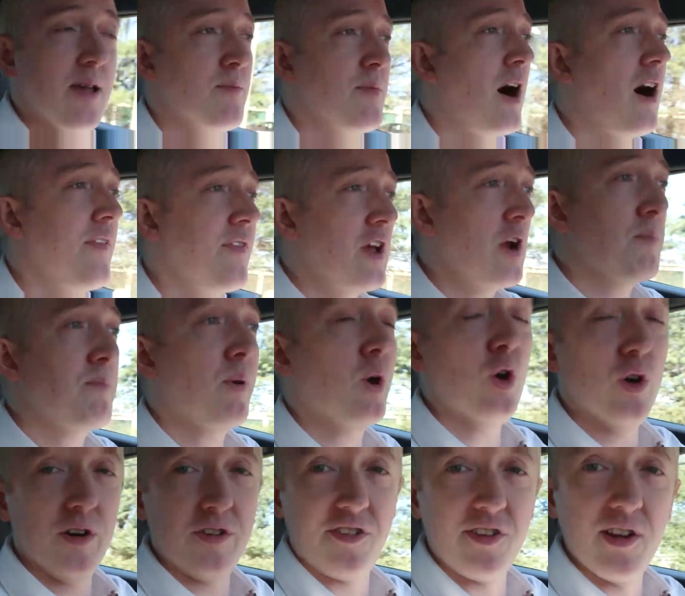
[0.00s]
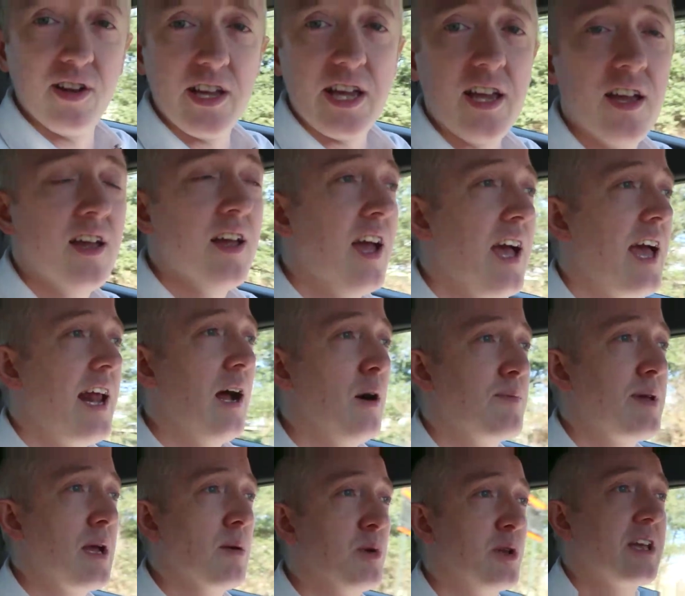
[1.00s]
am on there personally and
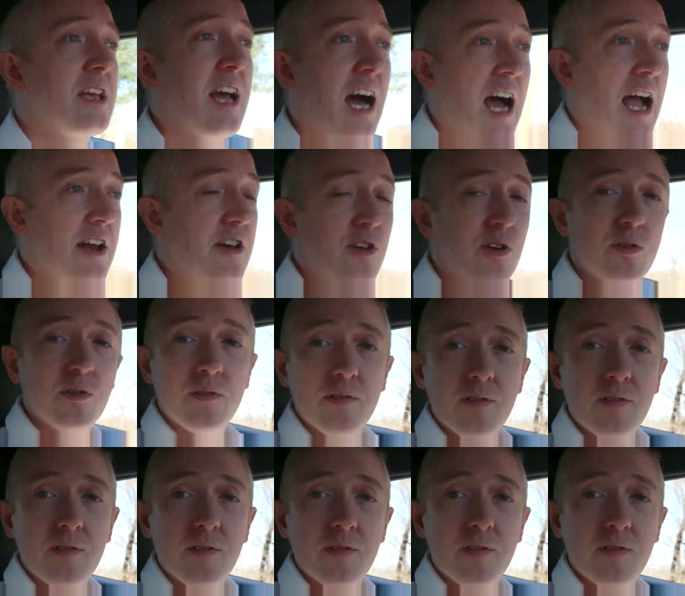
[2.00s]
I'll be able to guide you.